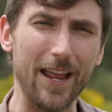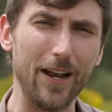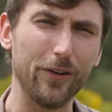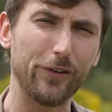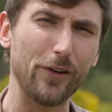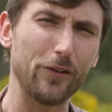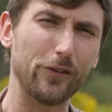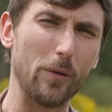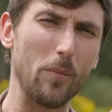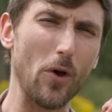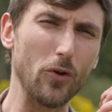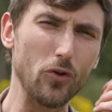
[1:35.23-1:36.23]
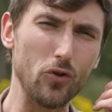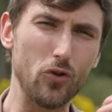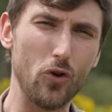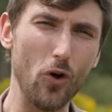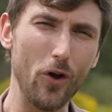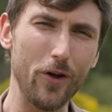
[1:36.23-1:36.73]
It is some
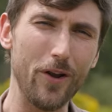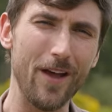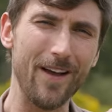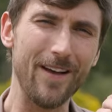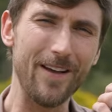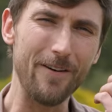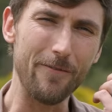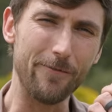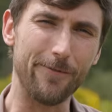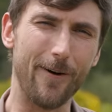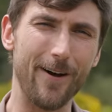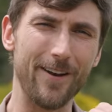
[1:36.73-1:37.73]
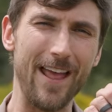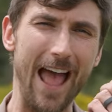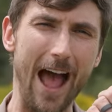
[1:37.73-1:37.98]
good fun